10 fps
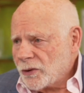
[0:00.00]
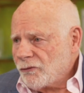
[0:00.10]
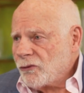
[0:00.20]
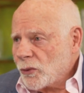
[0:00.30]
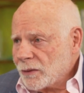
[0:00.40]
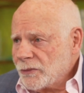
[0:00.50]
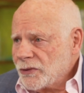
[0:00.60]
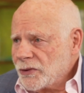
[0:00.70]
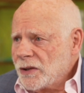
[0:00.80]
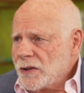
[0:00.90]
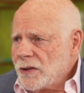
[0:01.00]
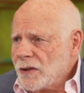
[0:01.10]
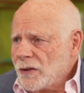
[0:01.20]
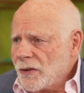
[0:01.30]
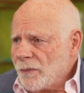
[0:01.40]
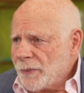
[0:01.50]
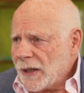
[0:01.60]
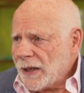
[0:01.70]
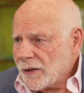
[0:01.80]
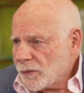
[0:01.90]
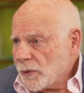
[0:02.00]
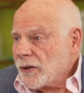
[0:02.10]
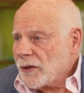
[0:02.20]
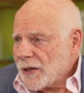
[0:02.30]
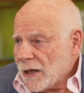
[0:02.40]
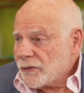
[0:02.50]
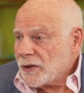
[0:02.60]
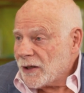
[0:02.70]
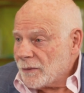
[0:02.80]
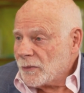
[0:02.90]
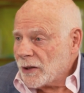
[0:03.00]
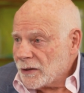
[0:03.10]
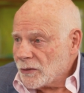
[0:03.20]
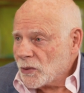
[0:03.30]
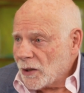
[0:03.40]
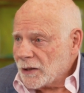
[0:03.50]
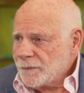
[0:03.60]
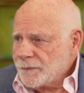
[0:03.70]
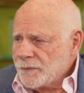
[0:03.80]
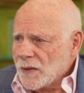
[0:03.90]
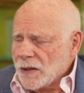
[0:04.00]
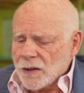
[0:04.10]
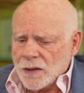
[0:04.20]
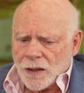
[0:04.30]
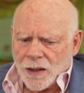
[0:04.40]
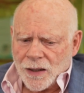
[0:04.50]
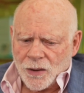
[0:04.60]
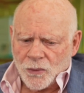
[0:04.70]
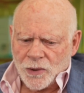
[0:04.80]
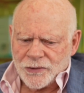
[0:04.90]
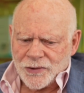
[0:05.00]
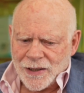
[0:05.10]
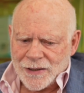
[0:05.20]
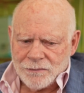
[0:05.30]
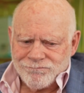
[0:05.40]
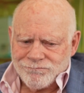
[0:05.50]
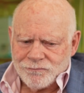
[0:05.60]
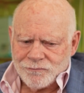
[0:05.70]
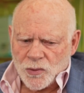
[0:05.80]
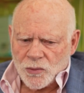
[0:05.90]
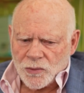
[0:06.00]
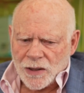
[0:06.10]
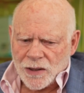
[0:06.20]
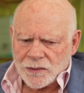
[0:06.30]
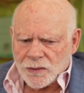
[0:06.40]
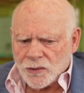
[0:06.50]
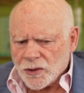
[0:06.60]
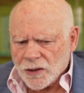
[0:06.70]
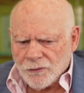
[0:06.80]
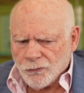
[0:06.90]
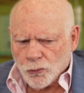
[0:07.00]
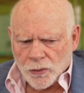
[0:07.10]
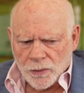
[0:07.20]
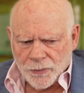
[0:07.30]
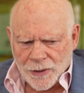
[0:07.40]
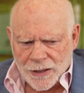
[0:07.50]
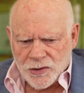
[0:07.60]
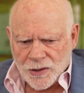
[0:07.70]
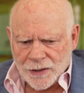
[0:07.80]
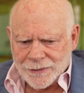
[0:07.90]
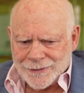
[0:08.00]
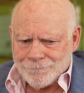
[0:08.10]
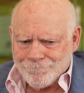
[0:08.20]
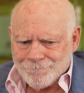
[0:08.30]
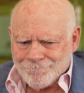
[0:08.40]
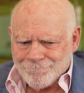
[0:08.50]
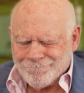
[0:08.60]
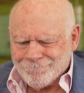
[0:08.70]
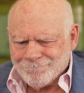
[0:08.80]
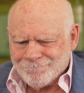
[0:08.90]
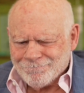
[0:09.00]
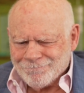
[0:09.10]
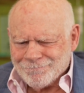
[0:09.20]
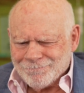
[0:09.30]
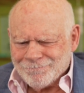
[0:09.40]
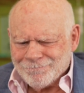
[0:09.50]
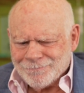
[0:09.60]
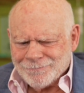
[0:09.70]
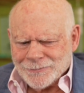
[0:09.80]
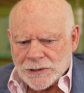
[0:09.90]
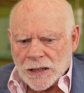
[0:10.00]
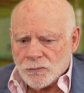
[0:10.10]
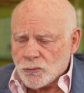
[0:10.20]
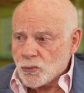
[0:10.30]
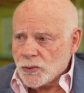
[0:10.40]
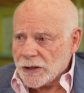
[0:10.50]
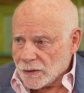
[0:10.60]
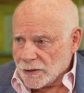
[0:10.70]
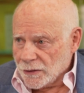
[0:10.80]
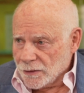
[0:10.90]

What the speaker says: informs the path with 1000M later on. Was I looking for a project? Not really.